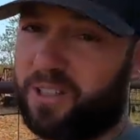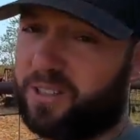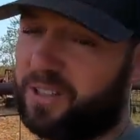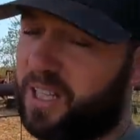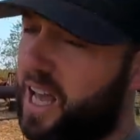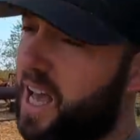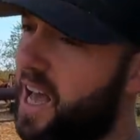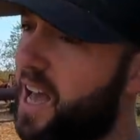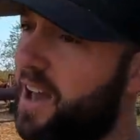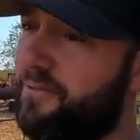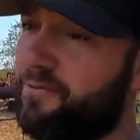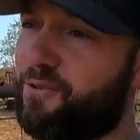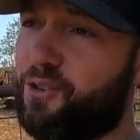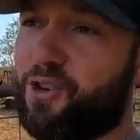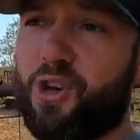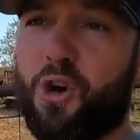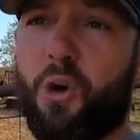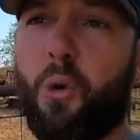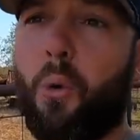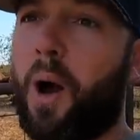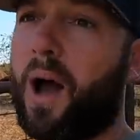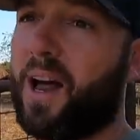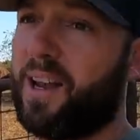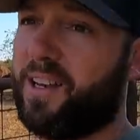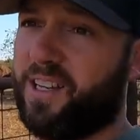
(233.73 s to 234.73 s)
because I have
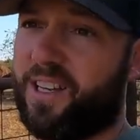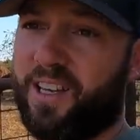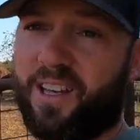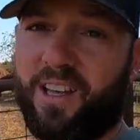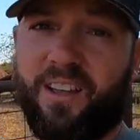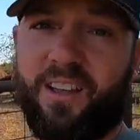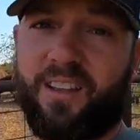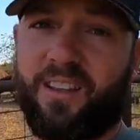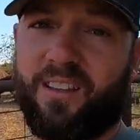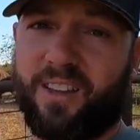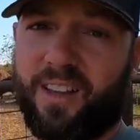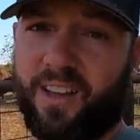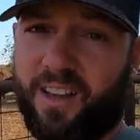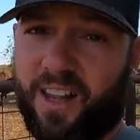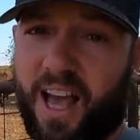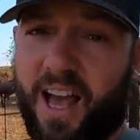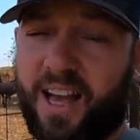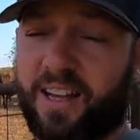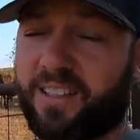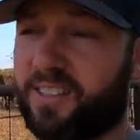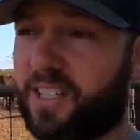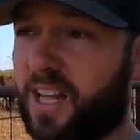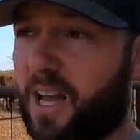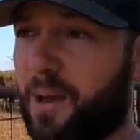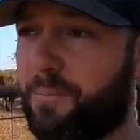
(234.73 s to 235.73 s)
no idea the
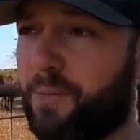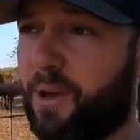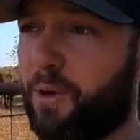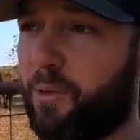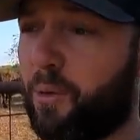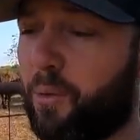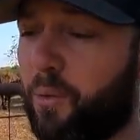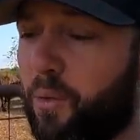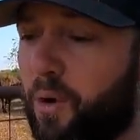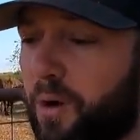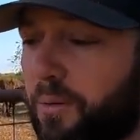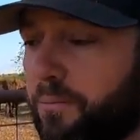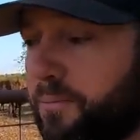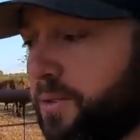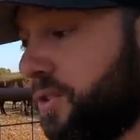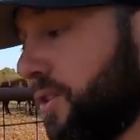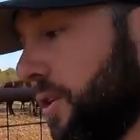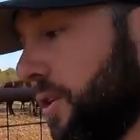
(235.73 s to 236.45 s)
last time they were wormed.